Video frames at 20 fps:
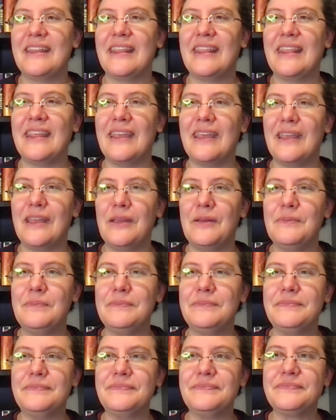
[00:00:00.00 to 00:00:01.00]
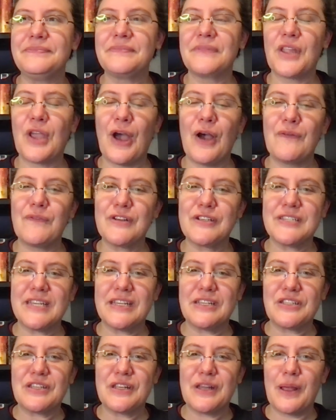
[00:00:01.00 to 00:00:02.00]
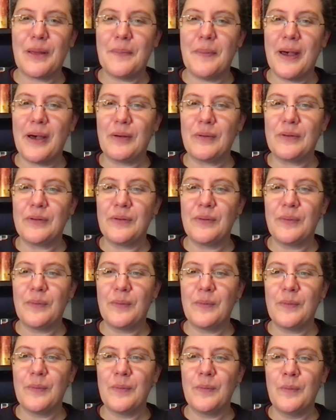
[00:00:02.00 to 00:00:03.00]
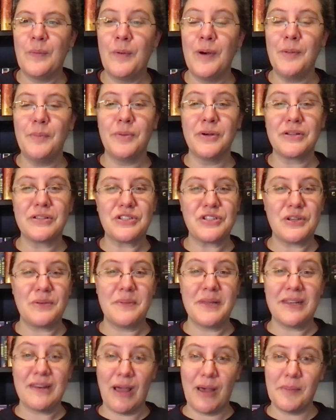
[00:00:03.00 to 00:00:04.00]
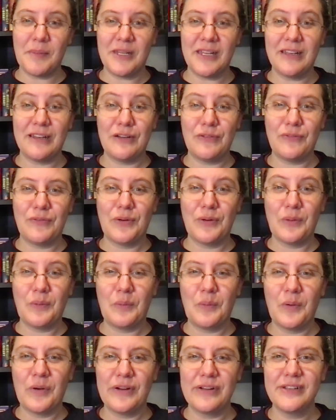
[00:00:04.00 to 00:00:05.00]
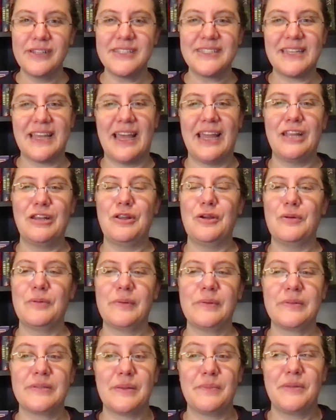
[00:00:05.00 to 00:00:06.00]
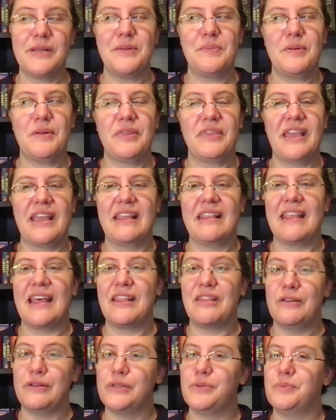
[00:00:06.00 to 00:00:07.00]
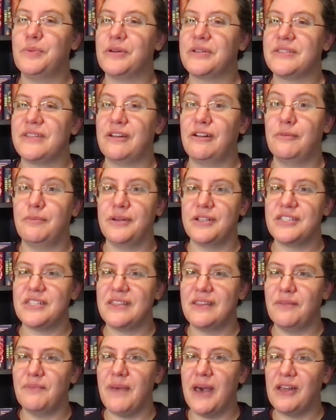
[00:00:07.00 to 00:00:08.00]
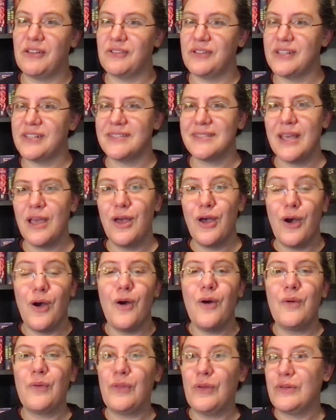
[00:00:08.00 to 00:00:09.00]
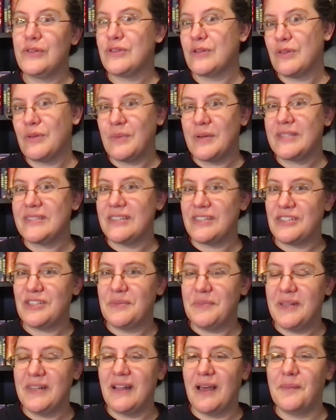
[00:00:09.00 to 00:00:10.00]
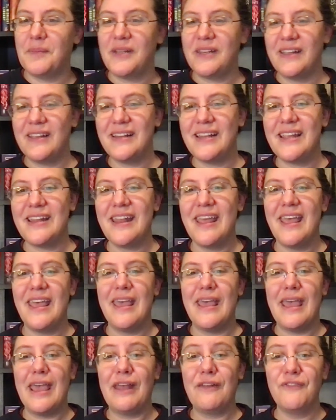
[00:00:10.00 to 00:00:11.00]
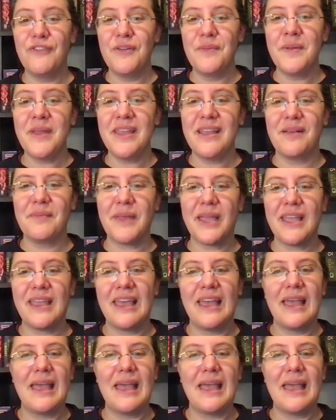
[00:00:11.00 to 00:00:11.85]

the conversation about what books should be nominated for awards. I know some people think that those books are pushing the boundaries. Oh, those are the ones that should be nominated. And for me, I'm like,